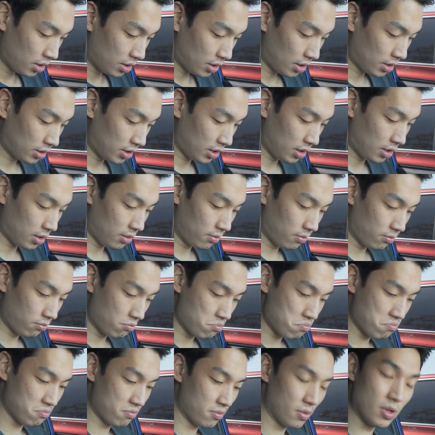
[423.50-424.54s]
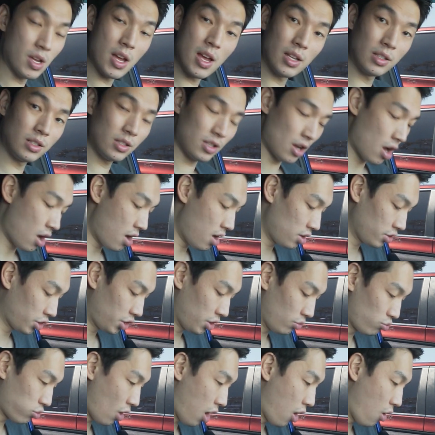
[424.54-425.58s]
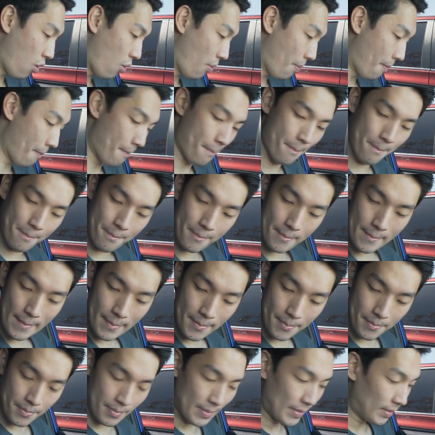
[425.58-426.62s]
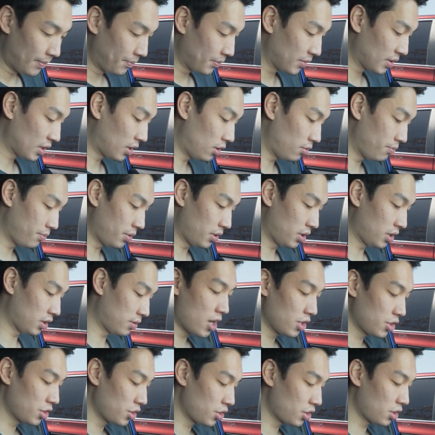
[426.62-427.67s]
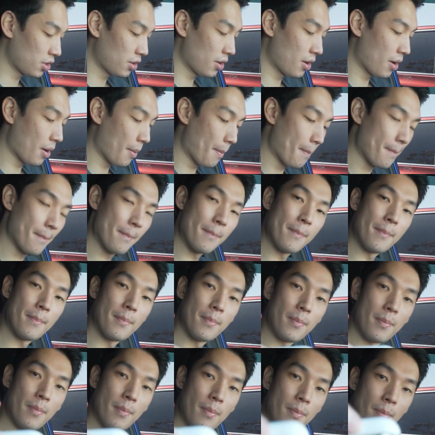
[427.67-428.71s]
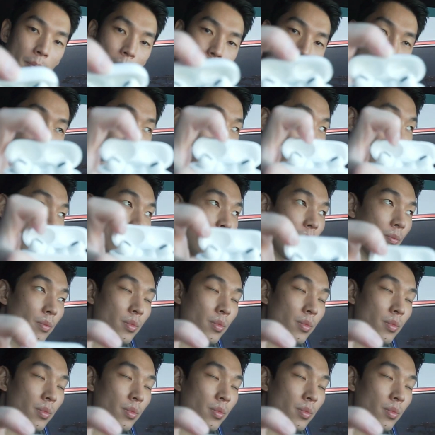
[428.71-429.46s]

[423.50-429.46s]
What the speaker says: That's it. That's all she wrote. I'll put this. Boop.